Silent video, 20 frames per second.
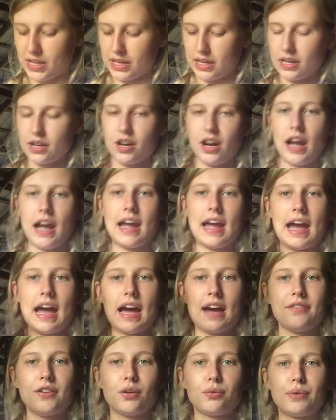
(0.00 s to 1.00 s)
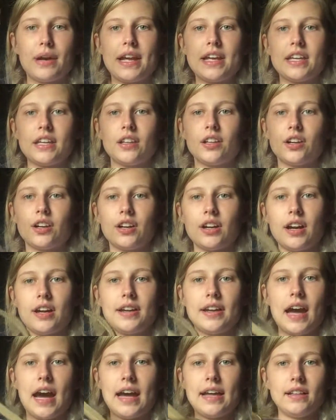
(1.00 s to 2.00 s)
here I have a regular
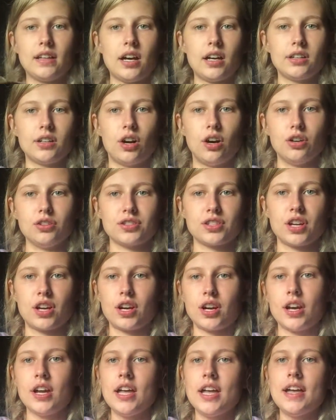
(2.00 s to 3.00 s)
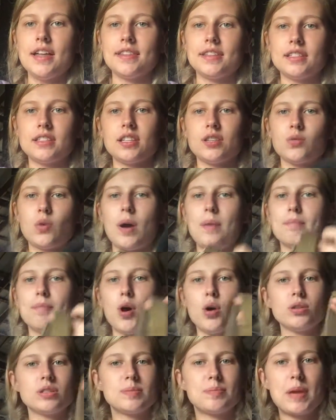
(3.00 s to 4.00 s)
nylon halter. This is what
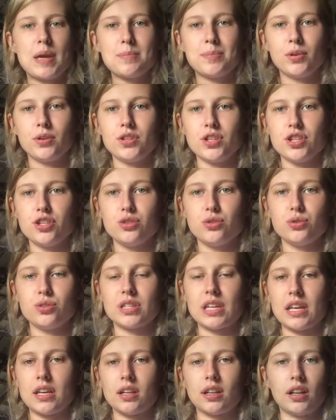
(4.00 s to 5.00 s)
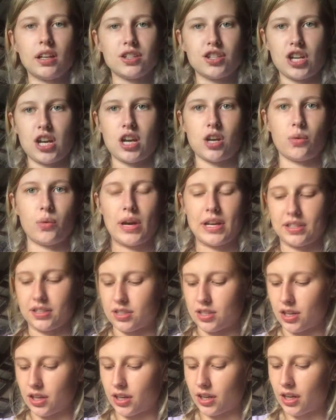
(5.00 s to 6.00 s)
most people use, English and
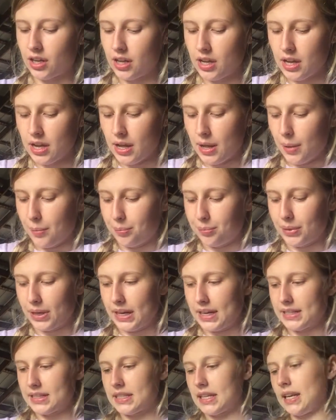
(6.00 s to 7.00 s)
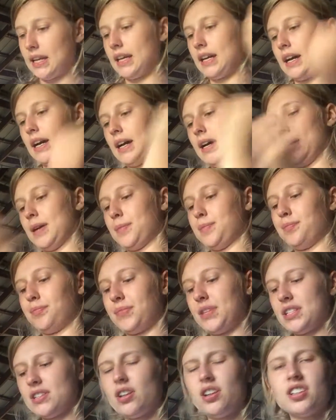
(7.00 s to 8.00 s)
Western. But um,
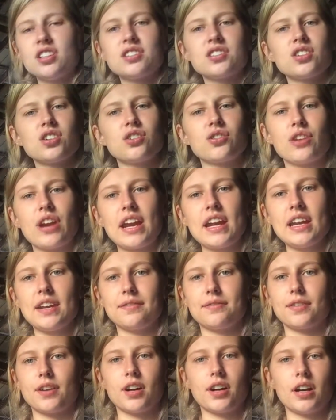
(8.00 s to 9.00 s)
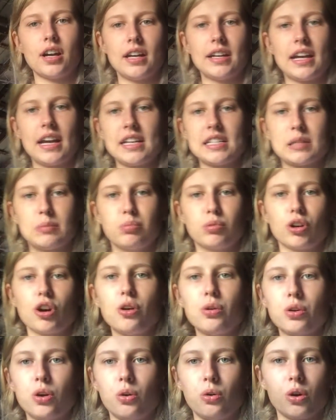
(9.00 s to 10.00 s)
these halters are great for a nice
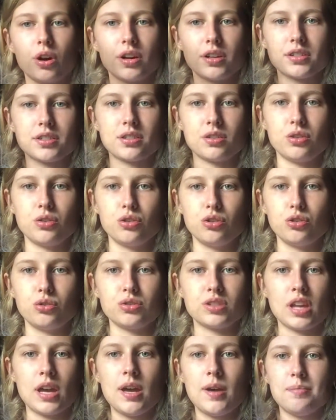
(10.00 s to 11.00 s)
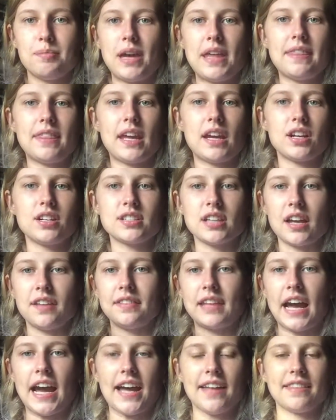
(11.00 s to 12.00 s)
broke horse who's been there,
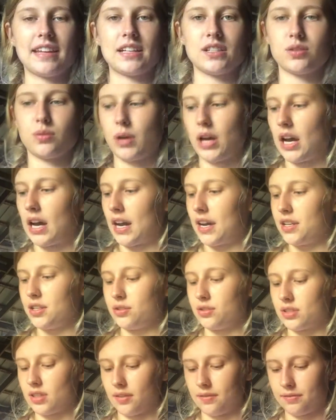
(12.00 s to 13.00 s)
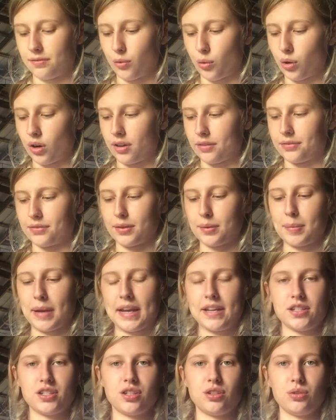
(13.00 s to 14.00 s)
done that. That's what I use them for, for
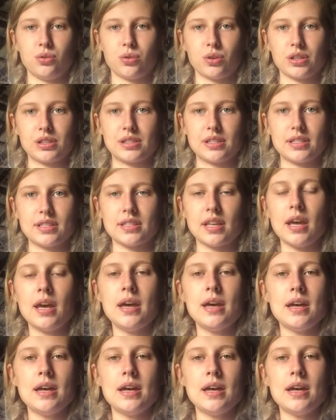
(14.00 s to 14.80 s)
my two horses.